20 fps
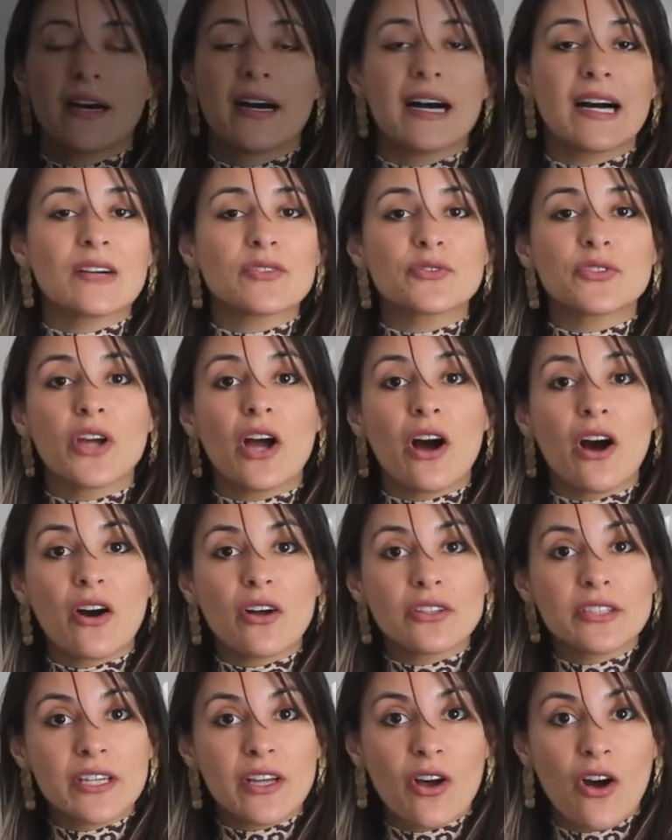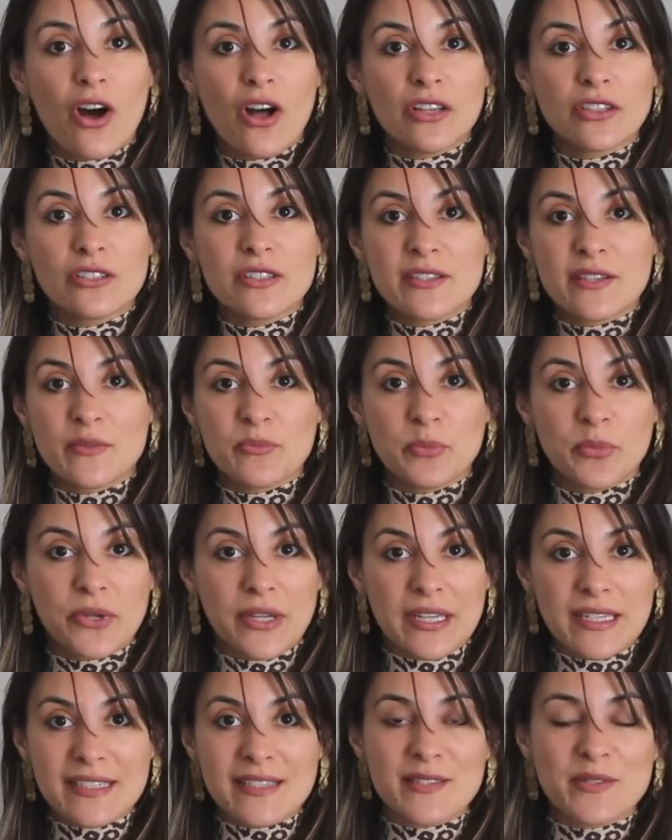After all the colors and
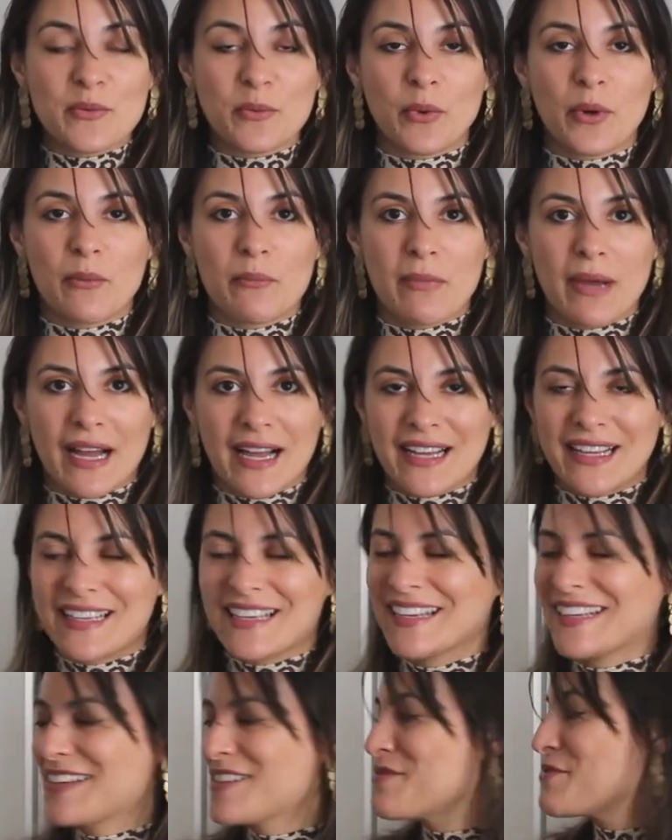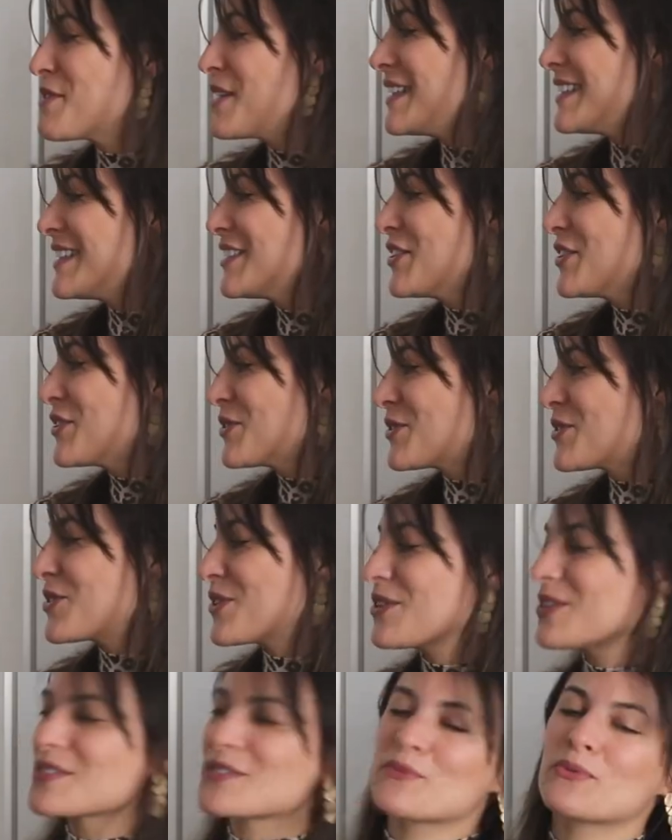prints, we're back with
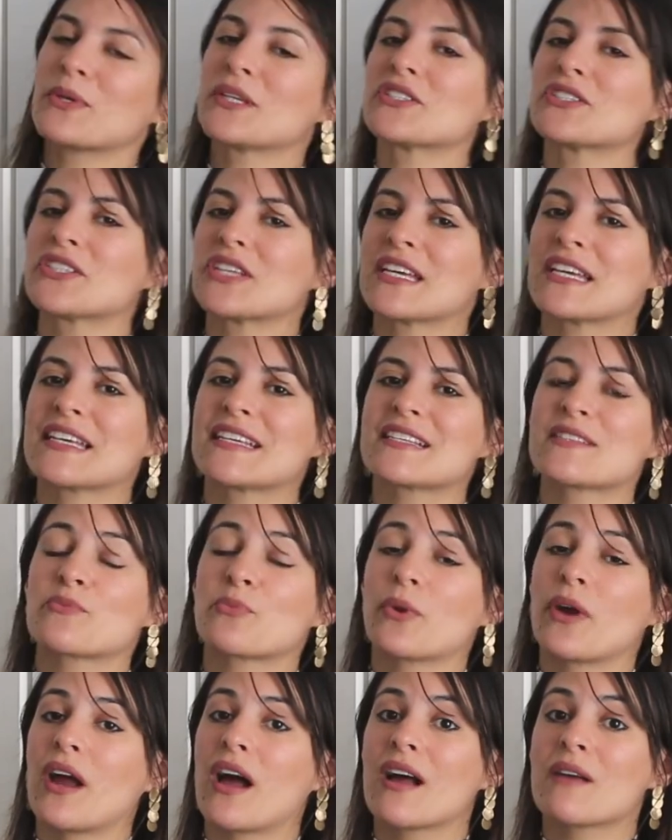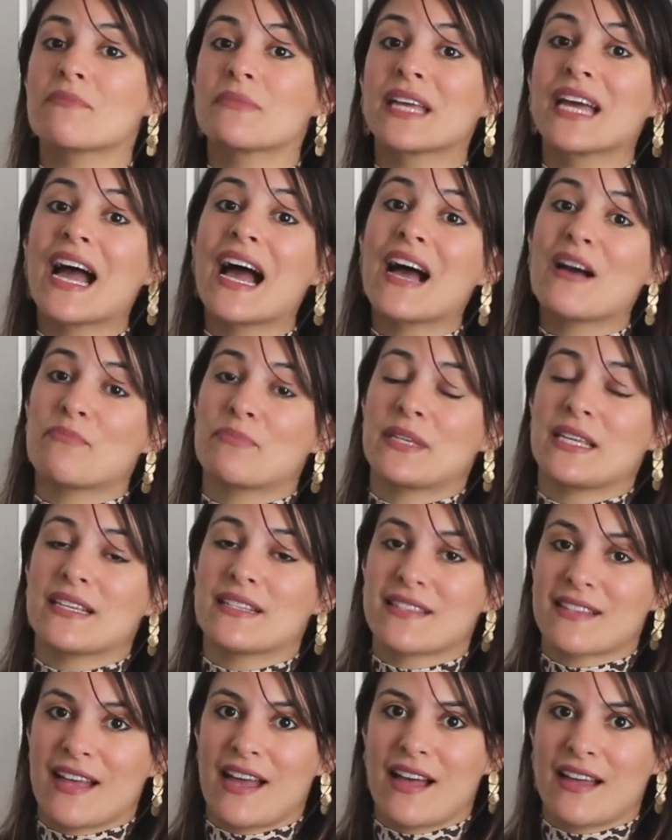neutrals, which is where I'm the
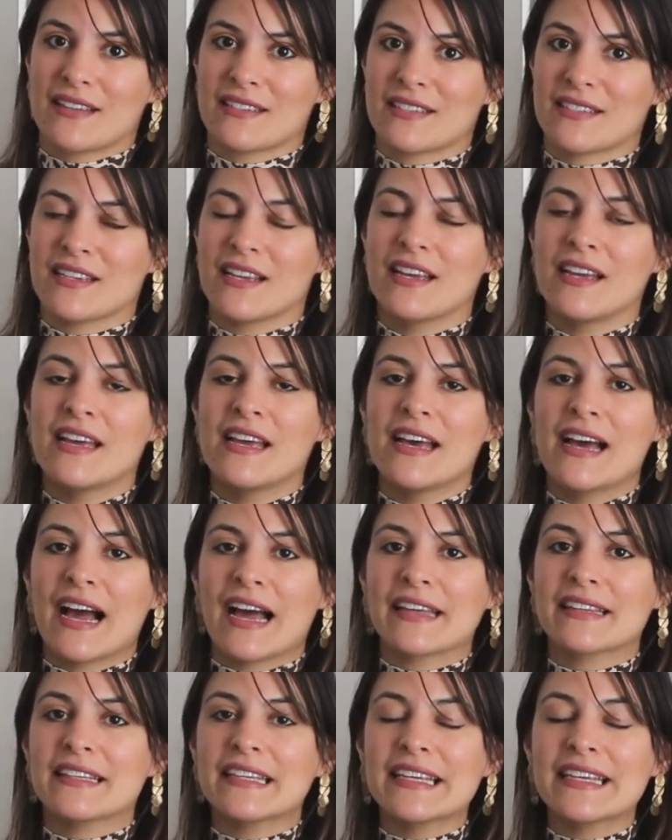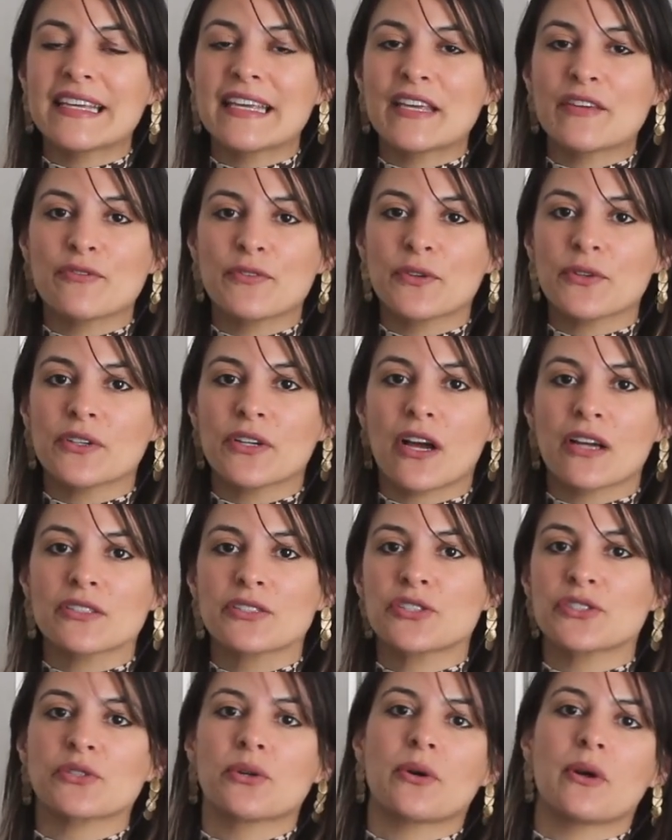happiest at. I think if you're
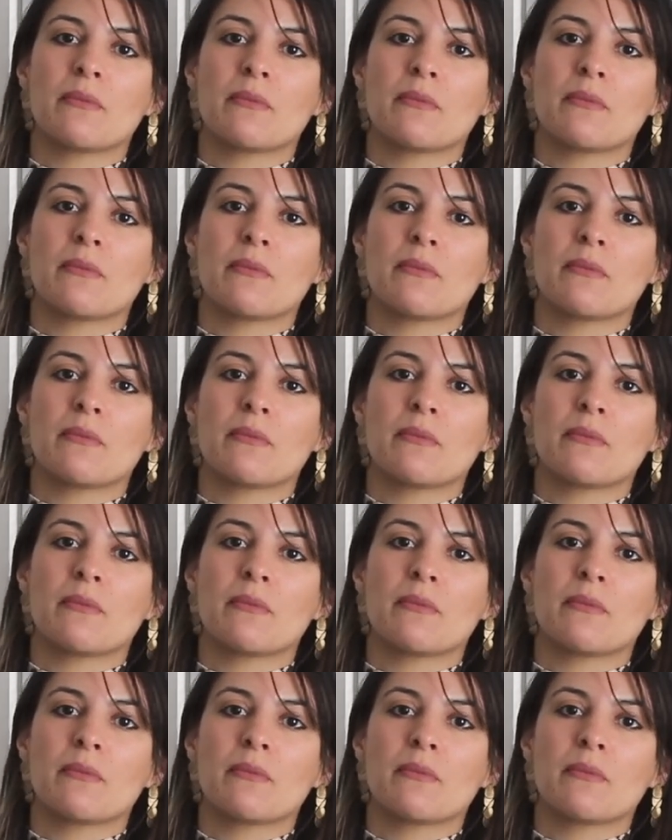not sure